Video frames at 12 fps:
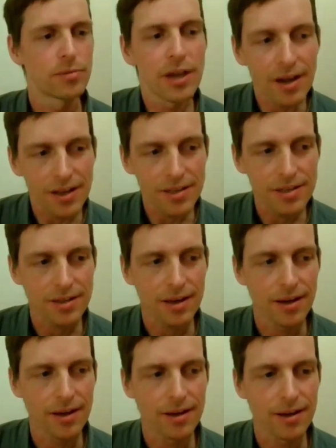be honest,
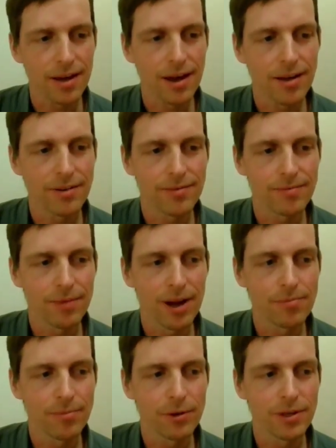
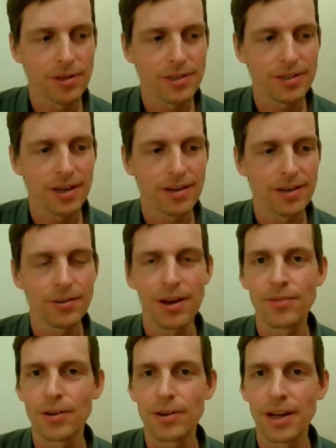I'm going to say I don't have
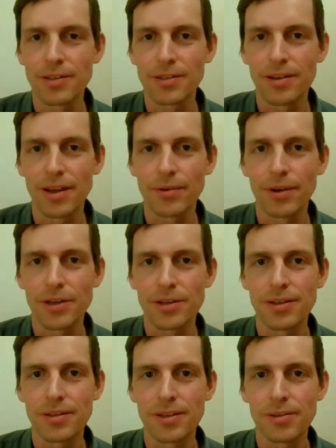a good answer to that
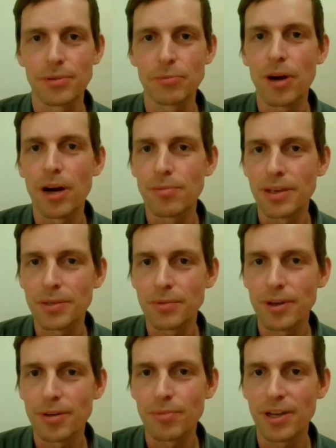question. There probably is
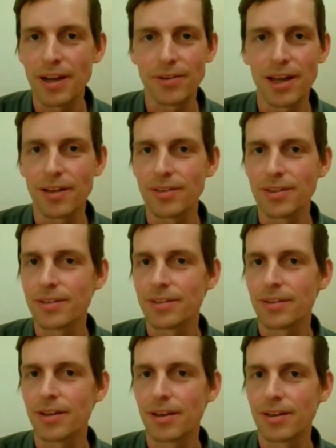one, but I don't have it.
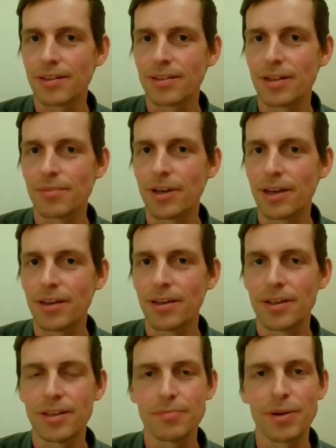It's not my
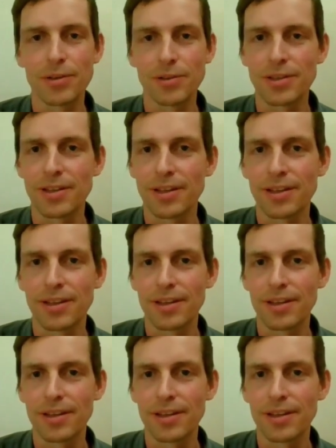specialty.